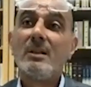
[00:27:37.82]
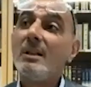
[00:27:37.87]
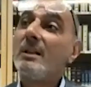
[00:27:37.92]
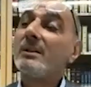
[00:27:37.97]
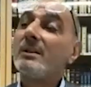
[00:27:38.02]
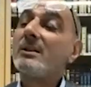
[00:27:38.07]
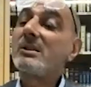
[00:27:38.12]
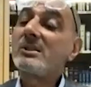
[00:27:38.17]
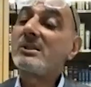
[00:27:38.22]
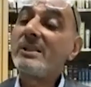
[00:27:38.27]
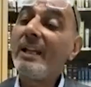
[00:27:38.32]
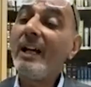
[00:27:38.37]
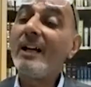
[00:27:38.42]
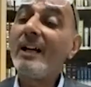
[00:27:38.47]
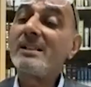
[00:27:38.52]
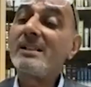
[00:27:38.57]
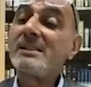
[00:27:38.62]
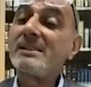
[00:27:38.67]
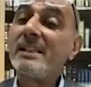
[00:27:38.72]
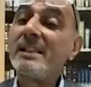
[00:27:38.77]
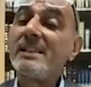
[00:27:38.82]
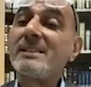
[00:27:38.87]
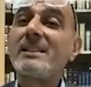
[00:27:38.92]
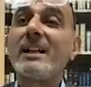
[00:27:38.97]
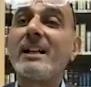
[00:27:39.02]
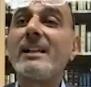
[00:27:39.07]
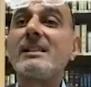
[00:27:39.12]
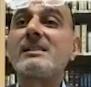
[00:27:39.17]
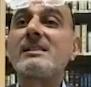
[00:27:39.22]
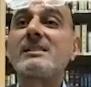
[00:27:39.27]
The Siha
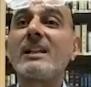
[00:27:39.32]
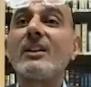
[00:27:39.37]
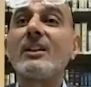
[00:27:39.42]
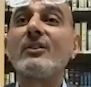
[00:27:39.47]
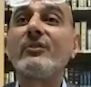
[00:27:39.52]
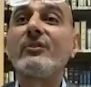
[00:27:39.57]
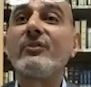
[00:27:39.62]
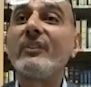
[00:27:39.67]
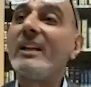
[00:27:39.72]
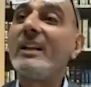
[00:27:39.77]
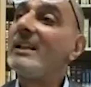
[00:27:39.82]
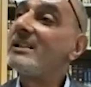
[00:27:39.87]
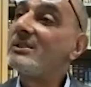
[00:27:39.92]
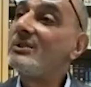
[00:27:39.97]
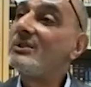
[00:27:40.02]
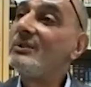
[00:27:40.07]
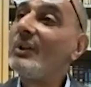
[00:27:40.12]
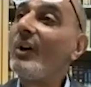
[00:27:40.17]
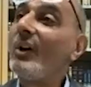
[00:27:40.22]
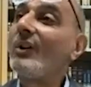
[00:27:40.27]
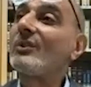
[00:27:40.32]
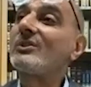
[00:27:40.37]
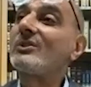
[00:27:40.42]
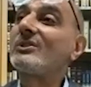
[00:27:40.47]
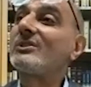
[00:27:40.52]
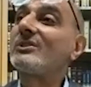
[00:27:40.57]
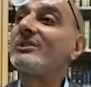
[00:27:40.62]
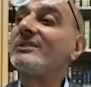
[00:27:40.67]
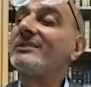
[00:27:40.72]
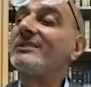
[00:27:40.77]
Sitta itself is not
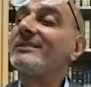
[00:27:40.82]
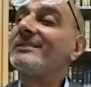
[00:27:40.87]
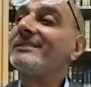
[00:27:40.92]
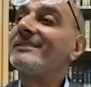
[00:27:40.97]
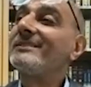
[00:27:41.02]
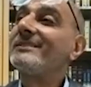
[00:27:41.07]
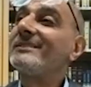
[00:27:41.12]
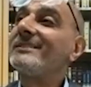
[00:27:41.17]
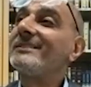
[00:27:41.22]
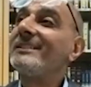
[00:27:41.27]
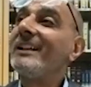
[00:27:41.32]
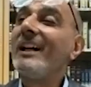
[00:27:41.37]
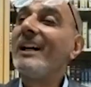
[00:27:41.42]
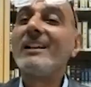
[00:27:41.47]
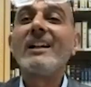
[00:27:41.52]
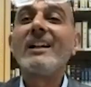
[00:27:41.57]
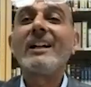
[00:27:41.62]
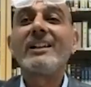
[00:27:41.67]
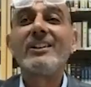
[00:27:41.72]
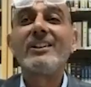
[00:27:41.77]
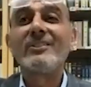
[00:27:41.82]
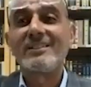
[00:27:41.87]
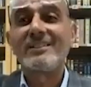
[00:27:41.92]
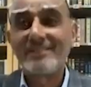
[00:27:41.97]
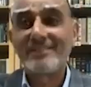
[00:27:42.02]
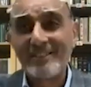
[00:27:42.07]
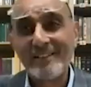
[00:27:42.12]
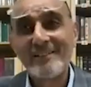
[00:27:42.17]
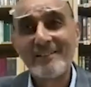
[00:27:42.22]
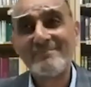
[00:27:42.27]
an accurate
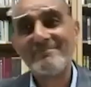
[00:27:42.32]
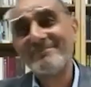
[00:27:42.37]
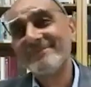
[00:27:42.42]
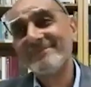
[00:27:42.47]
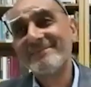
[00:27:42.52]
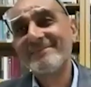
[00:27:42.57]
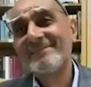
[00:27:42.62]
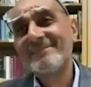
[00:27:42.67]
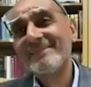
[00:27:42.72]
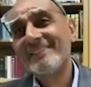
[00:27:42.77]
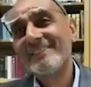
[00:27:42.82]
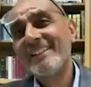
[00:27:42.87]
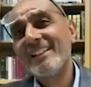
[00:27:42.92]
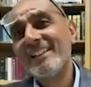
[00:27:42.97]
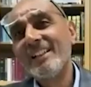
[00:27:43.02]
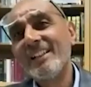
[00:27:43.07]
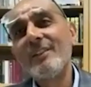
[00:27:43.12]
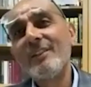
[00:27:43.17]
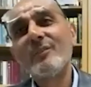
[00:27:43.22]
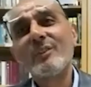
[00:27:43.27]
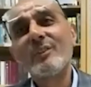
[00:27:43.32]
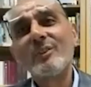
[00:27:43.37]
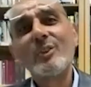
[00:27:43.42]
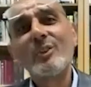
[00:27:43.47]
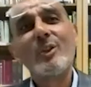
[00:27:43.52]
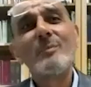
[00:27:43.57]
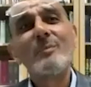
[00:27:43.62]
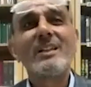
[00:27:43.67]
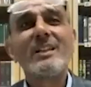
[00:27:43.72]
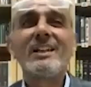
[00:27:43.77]
term, even
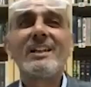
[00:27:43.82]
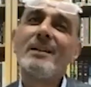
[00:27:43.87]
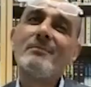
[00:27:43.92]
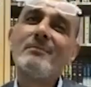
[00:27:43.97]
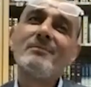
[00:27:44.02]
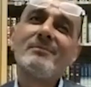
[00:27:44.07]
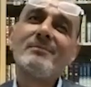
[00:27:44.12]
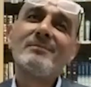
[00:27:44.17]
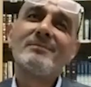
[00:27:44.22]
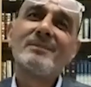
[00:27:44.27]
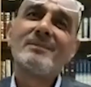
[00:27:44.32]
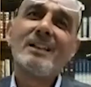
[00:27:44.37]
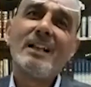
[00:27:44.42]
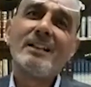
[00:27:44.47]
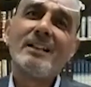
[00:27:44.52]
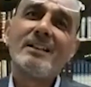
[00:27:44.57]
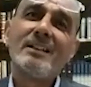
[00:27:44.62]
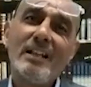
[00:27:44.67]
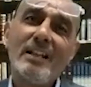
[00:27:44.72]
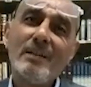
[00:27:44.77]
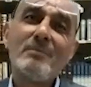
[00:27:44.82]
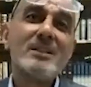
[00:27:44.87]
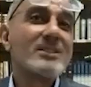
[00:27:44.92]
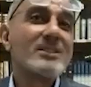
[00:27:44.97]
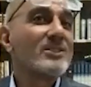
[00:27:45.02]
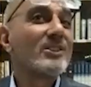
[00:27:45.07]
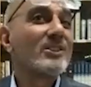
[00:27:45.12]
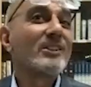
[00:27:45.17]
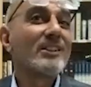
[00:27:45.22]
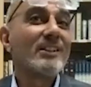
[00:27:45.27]
though it came in
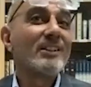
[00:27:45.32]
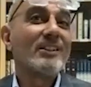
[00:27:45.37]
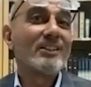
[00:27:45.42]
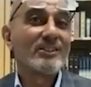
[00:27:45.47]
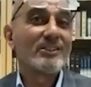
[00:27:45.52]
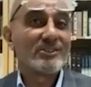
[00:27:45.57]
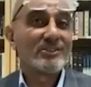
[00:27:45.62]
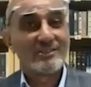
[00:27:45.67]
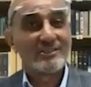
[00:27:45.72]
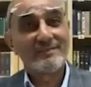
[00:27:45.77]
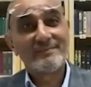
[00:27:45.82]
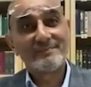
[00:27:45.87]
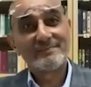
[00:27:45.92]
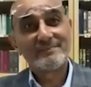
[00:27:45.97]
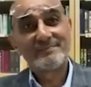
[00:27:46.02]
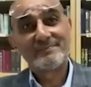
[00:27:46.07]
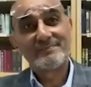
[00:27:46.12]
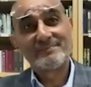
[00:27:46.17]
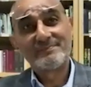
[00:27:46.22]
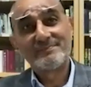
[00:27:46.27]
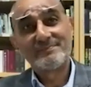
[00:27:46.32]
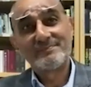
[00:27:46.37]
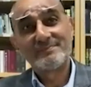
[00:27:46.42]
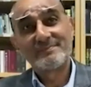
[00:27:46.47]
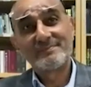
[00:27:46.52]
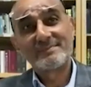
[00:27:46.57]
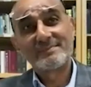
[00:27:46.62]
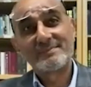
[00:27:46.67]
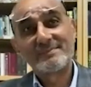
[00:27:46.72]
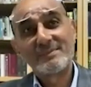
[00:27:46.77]
circulation.
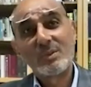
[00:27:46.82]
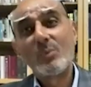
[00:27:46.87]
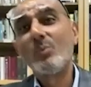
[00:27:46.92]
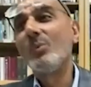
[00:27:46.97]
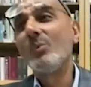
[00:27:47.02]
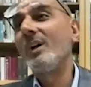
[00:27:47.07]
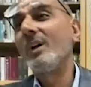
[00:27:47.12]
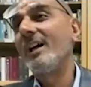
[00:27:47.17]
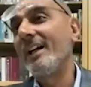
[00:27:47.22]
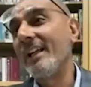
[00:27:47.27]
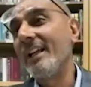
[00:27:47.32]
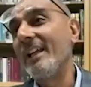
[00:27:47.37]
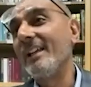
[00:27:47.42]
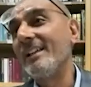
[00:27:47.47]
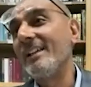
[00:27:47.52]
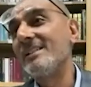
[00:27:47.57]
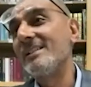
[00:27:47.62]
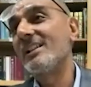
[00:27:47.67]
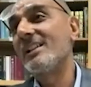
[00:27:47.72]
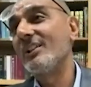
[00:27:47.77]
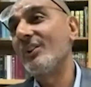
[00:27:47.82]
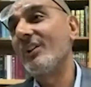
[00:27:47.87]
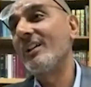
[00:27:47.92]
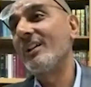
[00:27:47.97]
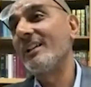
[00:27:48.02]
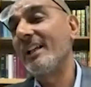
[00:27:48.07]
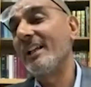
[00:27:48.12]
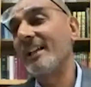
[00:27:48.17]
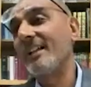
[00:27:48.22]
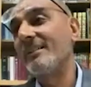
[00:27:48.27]
Why is it not
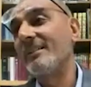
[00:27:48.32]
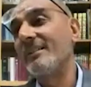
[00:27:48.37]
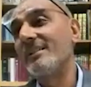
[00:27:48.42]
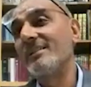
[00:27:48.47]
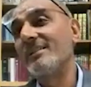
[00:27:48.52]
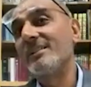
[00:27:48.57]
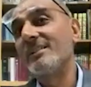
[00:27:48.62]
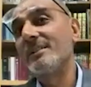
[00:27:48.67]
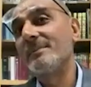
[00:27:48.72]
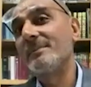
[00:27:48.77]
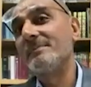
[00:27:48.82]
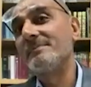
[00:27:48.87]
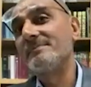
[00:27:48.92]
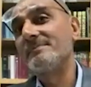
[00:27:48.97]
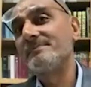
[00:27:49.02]
an accurate term?